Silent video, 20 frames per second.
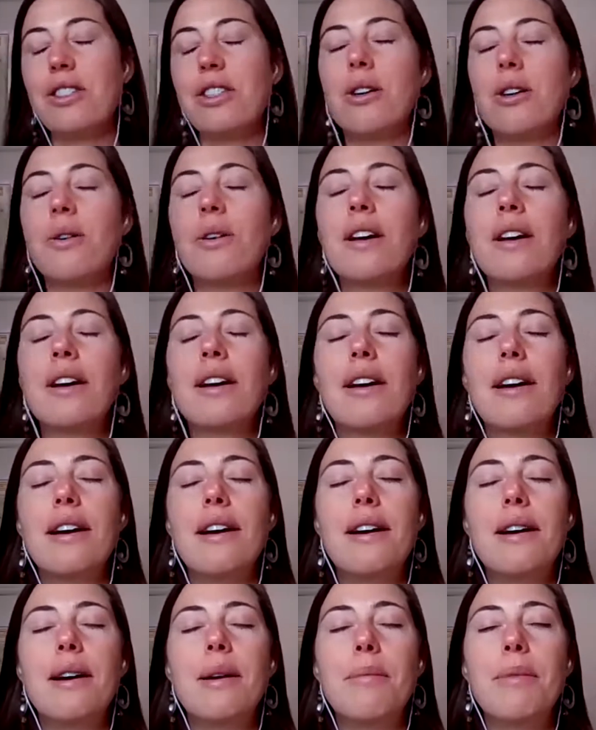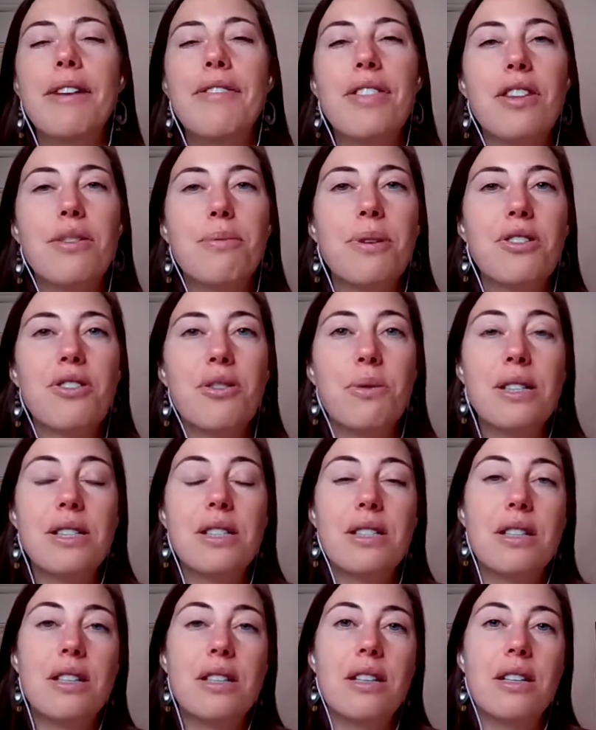So um, if this person
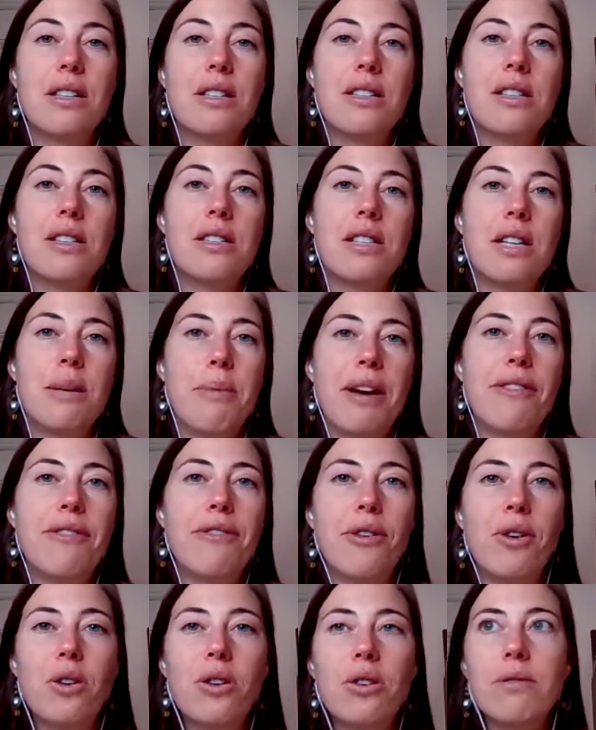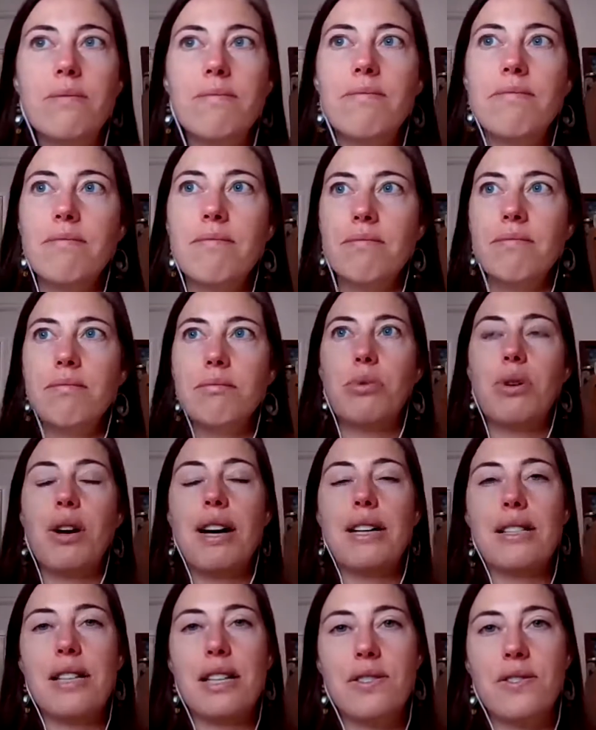wants to to see my full
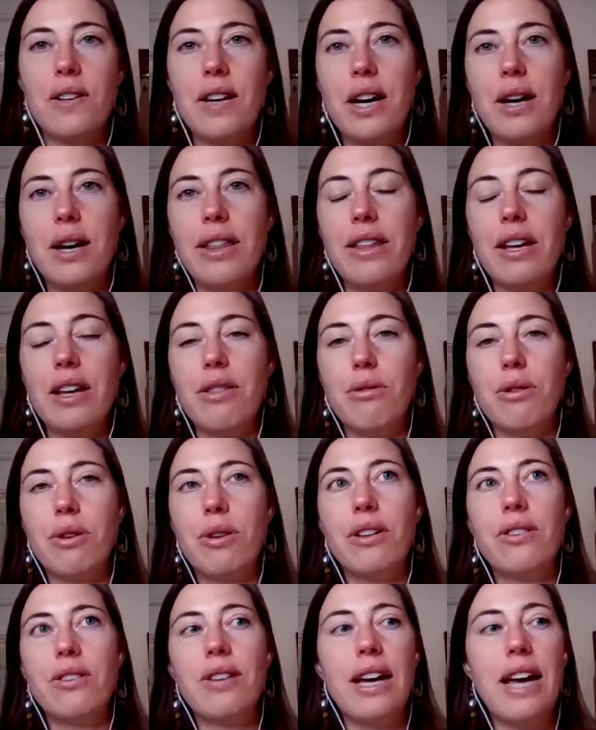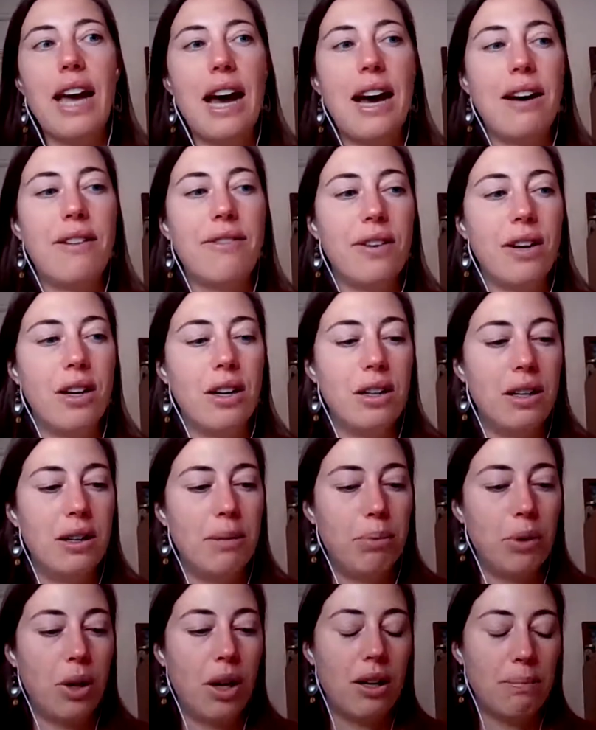process for how I think through this, I have
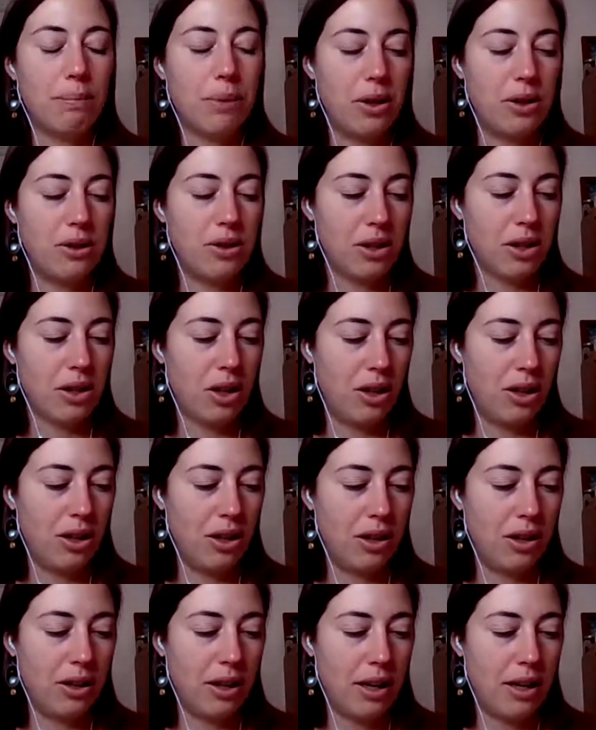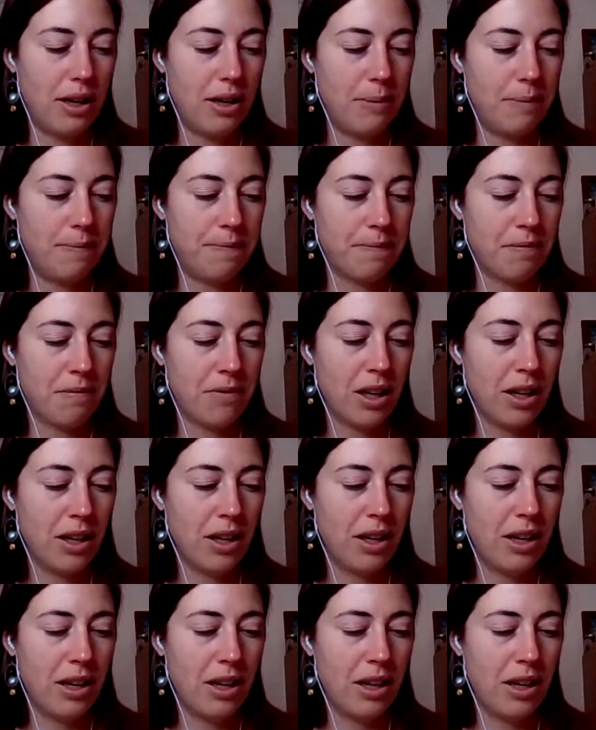a blog post called um,